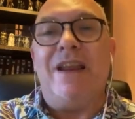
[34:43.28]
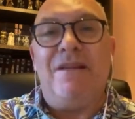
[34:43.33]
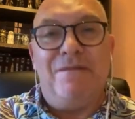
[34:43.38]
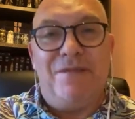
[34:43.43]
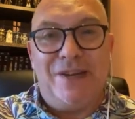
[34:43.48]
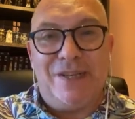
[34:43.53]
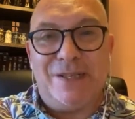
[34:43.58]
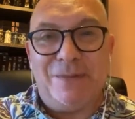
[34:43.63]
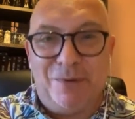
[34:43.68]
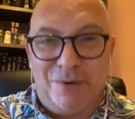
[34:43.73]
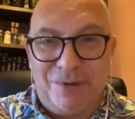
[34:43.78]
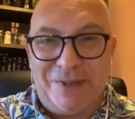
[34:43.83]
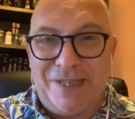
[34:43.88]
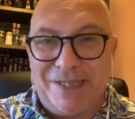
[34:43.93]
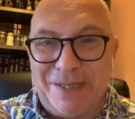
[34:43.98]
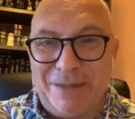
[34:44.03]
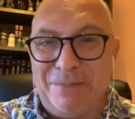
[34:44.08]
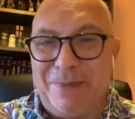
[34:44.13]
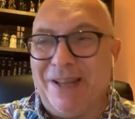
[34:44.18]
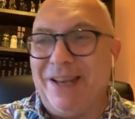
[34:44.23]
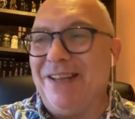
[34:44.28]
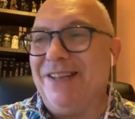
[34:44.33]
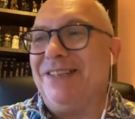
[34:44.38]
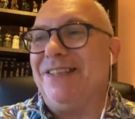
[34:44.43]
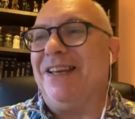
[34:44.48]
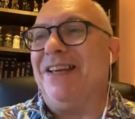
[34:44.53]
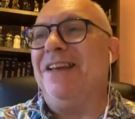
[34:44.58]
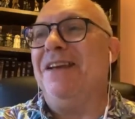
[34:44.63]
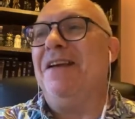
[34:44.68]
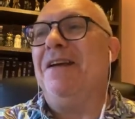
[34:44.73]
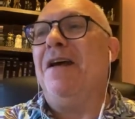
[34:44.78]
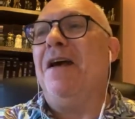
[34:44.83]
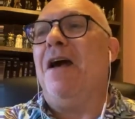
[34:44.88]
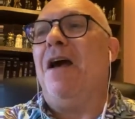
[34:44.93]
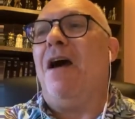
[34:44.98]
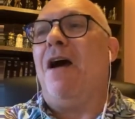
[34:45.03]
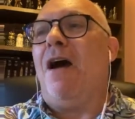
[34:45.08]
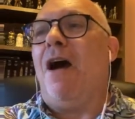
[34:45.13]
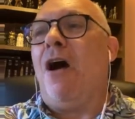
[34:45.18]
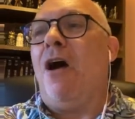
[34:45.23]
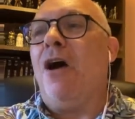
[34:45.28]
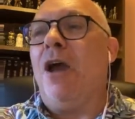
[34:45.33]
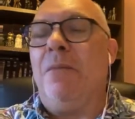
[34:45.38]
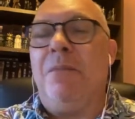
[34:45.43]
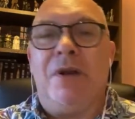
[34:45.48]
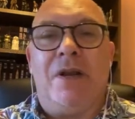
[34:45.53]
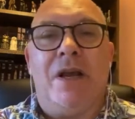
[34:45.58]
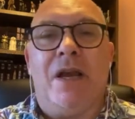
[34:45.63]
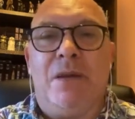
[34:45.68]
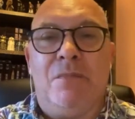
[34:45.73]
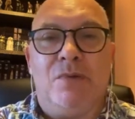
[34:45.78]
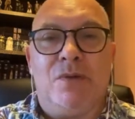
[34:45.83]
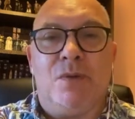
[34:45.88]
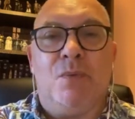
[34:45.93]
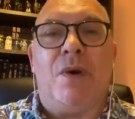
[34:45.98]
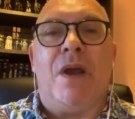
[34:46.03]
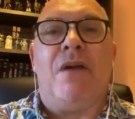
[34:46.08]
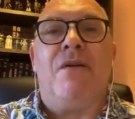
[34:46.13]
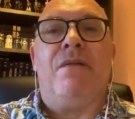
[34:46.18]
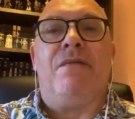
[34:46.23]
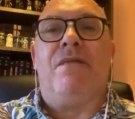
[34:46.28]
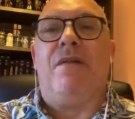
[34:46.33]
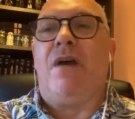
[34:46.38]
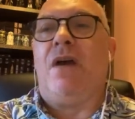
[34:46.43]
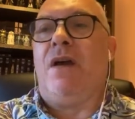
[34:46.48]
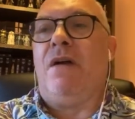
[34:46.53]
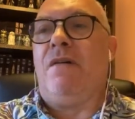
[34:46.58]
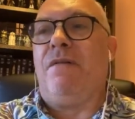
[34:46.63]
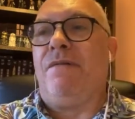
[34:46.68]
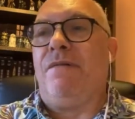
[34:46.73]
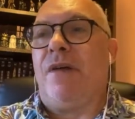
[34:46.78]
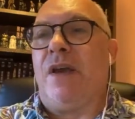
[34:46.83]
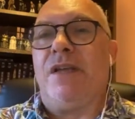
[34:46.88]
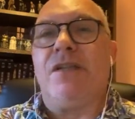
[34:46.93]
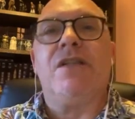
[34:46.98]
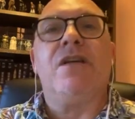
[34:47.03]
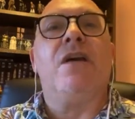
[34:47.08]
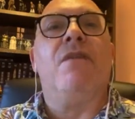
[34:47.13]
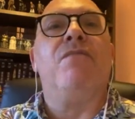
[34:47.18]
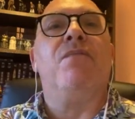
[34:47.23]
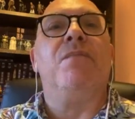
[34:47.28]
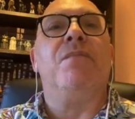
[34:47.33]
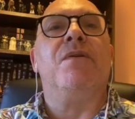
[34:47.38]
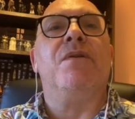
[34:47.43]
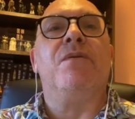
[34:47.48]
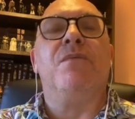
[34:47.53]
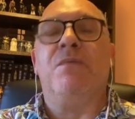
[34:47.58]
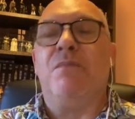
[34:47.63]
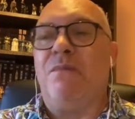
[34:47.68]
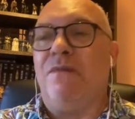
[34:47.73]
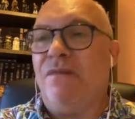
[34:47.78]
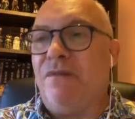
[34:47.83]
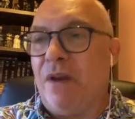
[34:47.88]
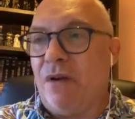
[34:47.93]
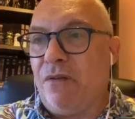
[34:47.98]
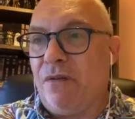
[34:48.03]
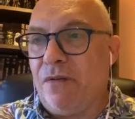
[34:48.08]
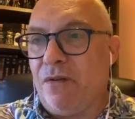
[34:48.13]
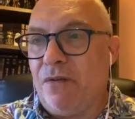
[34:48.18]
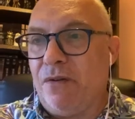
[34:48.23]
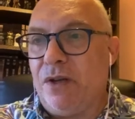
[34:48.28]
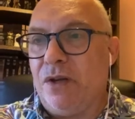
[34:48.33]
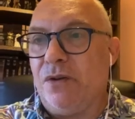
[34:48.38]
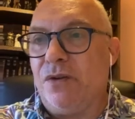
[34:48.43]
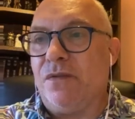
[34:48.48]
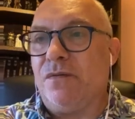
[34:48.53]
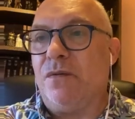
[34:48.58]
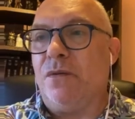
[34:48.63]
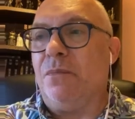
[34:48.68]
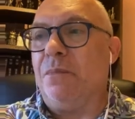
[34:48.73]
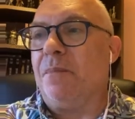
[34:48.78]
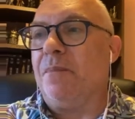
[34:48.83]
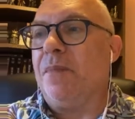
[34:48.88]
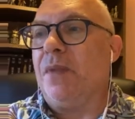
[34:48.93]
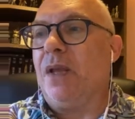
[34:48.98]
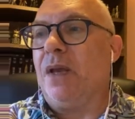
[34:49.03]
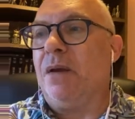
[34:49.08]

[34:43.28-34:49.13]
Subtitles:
invisible disability, I am unable to wear a face covering, because it's very, very useful,